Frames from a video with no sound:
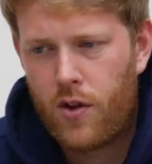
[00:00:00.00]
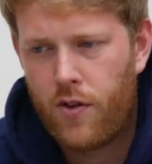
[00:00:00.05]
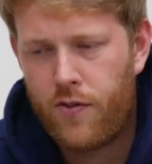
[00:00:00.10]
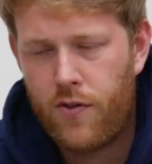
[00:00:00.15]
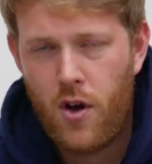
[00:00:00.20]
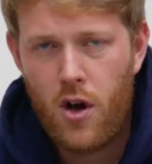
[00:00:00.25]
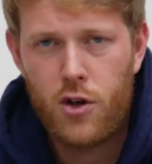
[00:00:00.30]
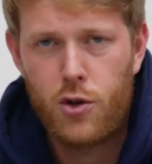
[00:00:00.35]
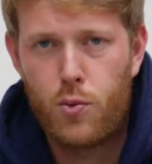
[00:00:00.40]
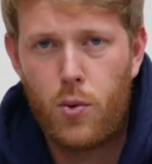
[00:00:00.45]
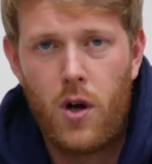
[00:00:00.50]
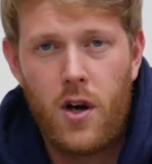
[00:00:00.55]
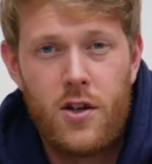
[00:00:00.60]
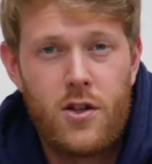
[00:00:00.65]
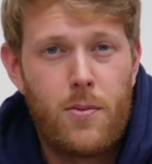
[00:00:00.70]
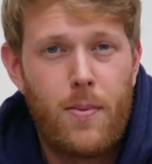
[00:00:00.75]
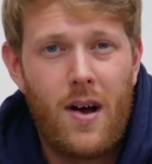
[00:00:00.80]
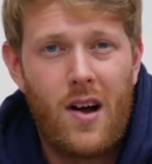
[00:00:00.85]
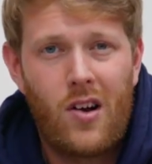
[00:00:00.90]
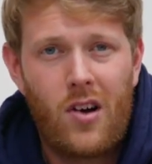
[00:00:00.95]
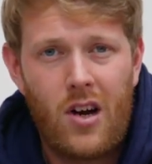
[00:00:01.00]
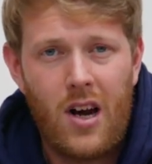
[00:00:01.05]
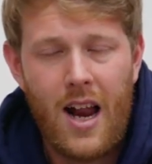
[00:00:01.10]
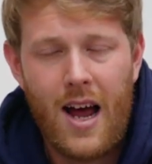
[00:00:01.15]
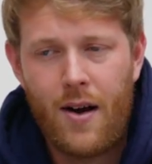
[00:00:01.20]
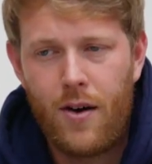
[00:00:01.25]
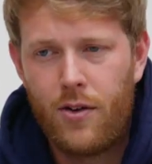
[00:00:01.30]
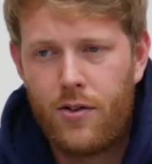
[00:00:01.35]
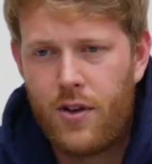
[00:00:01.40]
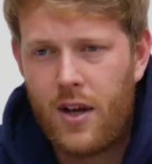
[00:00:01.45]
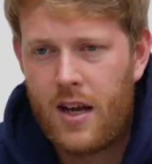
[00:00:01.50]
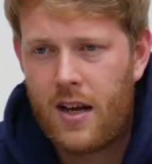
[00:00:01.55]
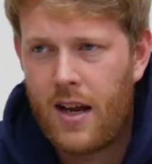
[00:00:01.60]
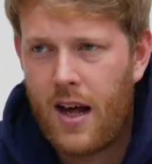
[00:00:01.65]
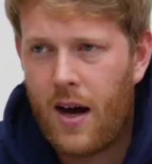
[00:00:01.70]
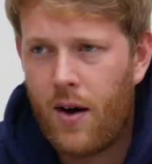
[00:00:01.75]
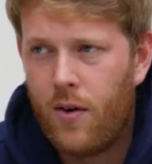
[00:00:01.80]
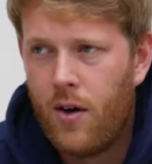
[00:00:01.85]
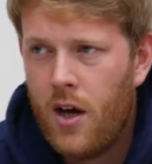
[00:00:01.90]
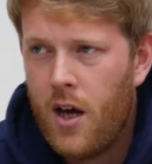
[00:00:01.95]
The first one is about clarity.
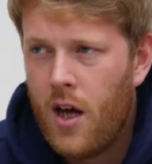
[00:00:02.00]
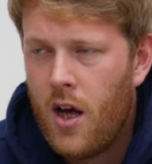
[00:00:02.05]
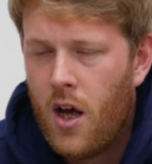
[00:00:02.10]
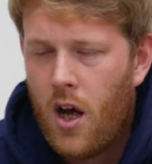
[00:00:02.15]
Now,